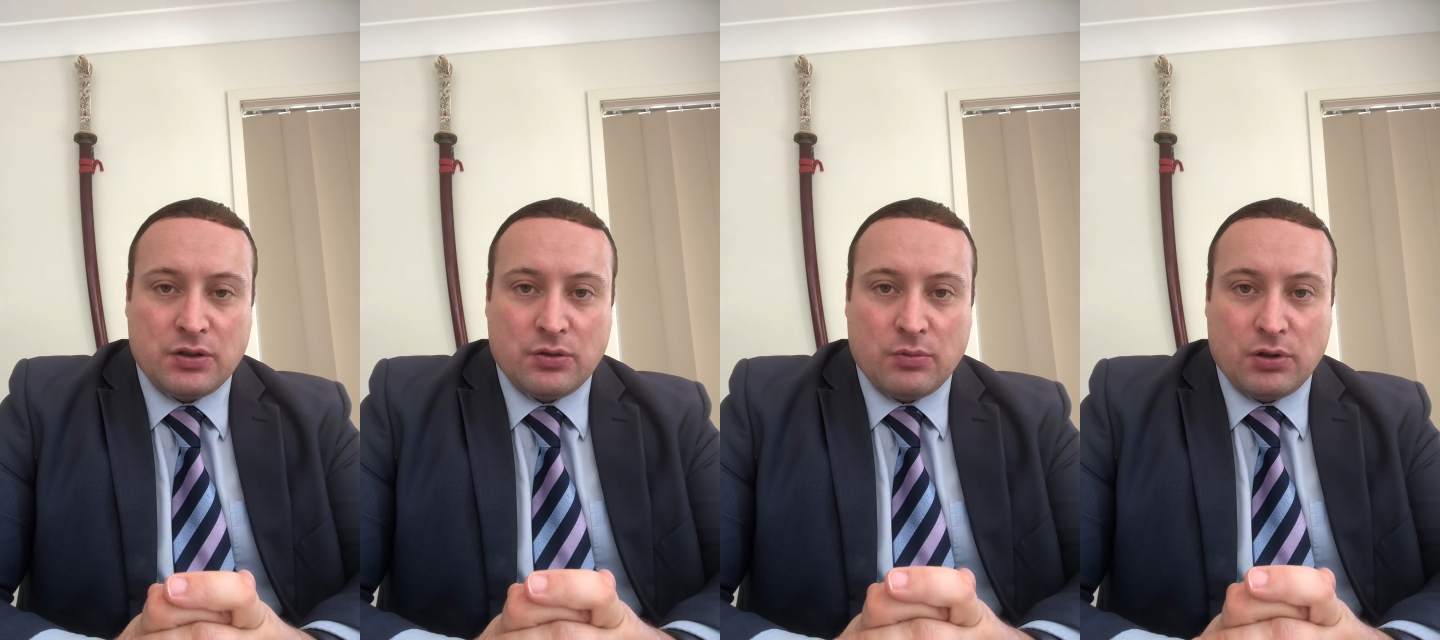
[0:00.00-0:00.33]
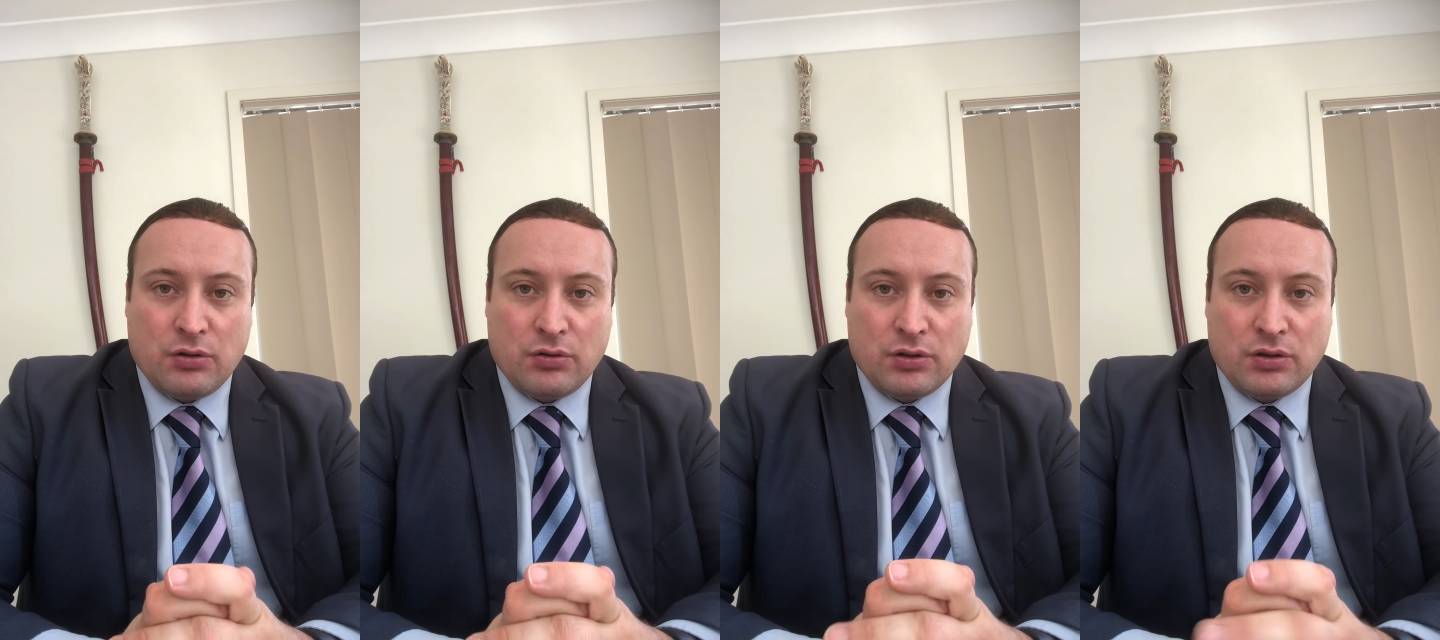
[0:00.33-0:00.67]
come
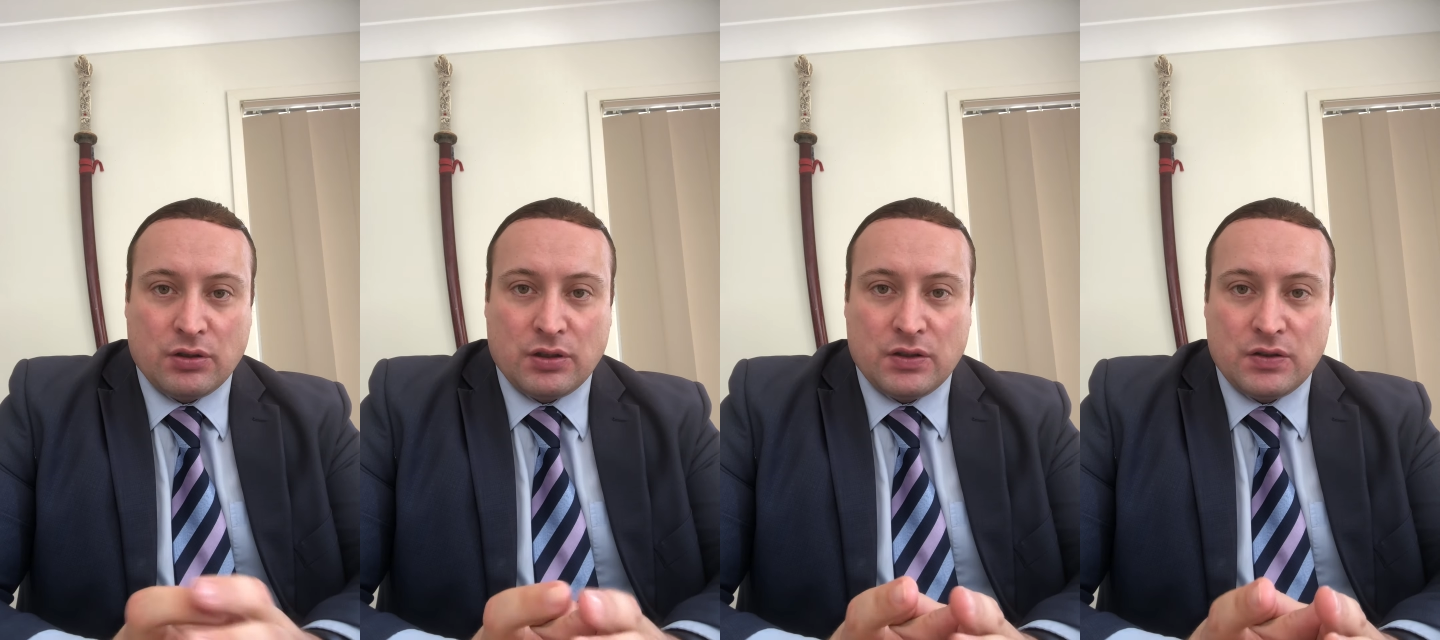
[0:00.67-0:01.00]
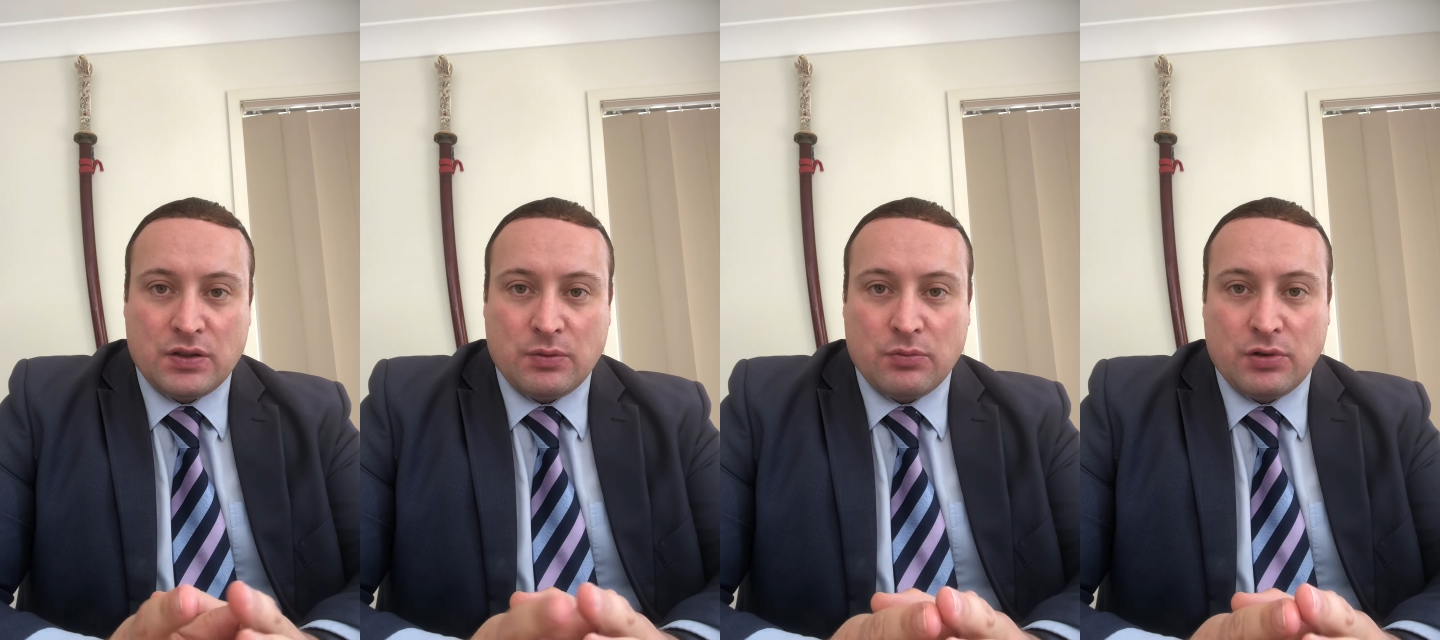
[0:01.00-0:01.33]
along and
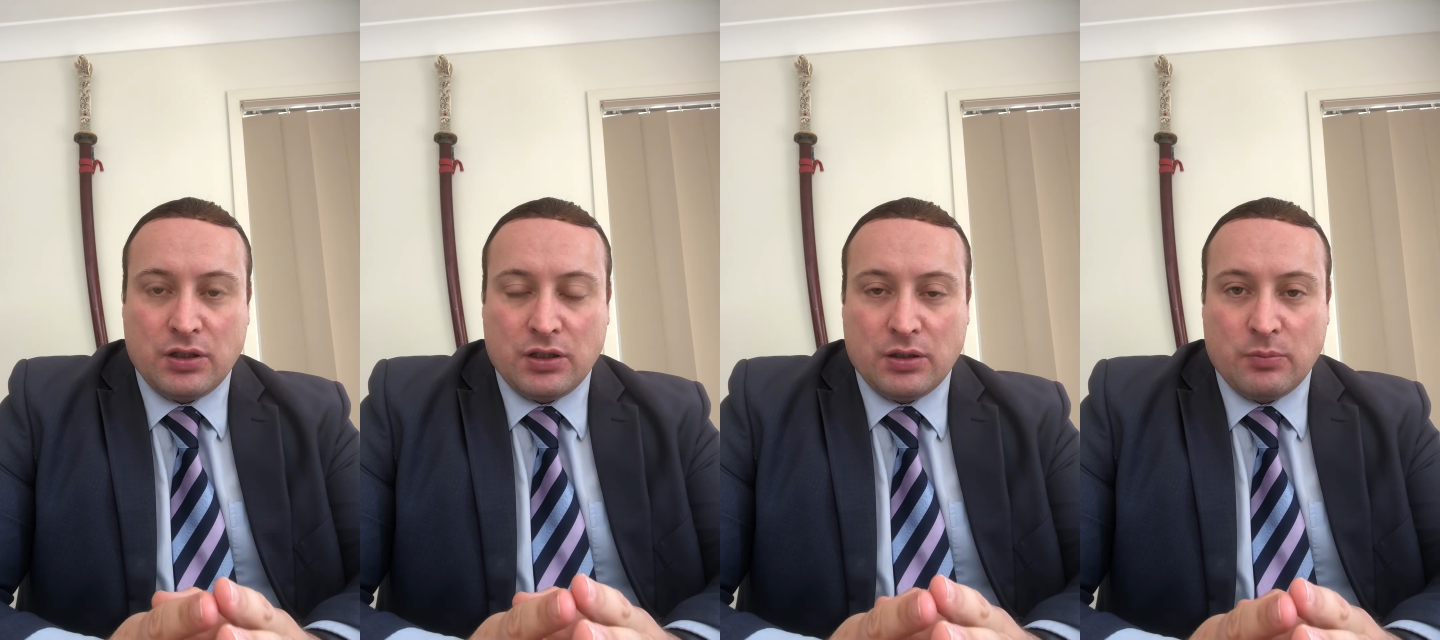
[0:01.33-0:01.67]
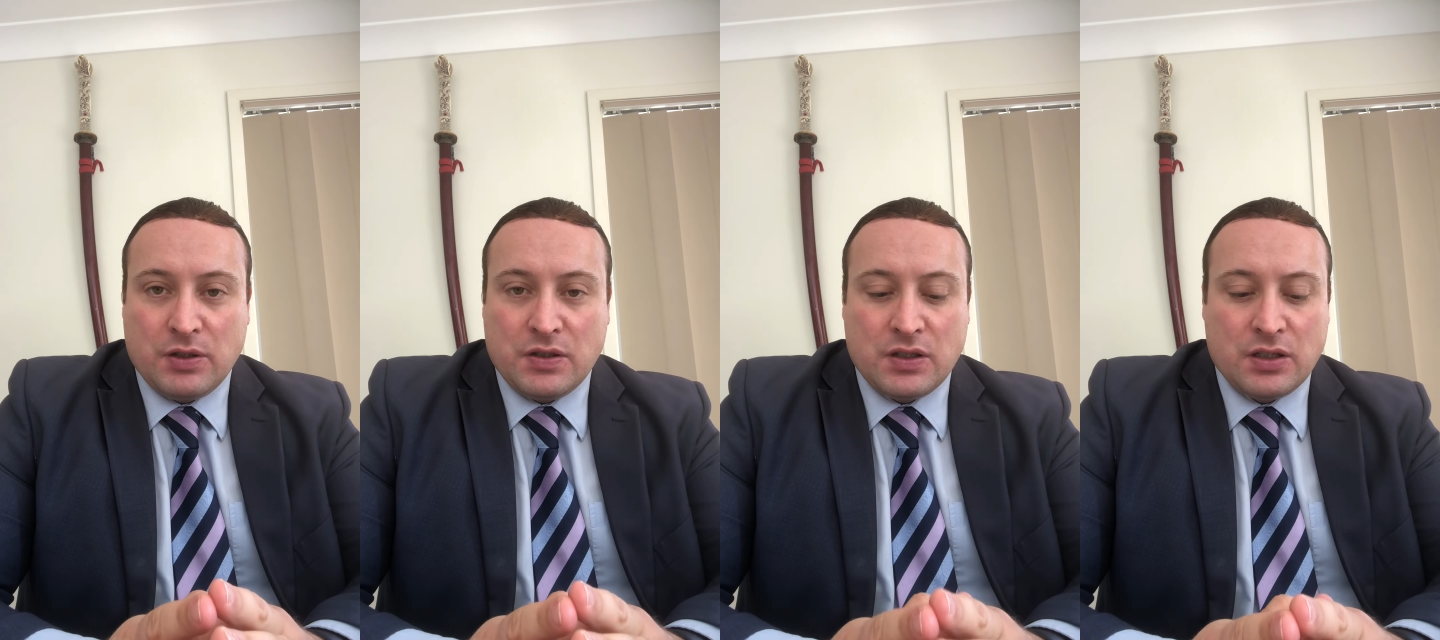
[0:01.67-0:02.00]
sit with you in the
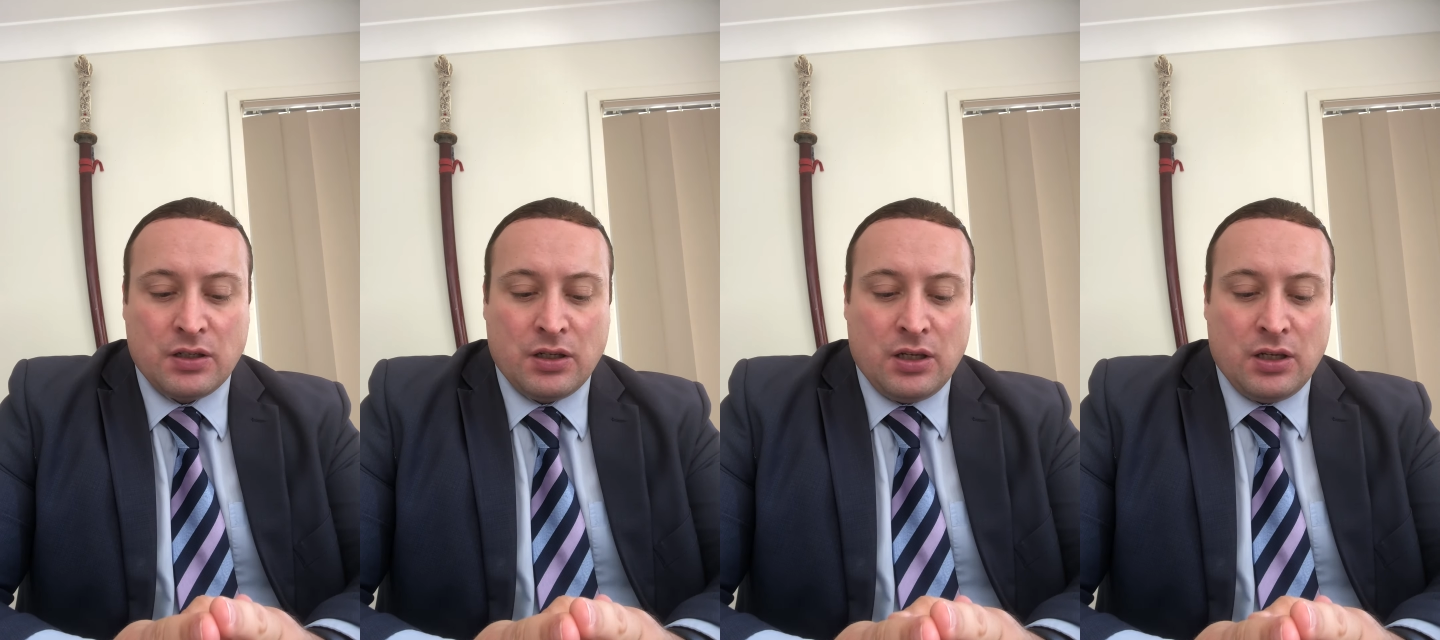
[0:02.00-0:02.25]
meeting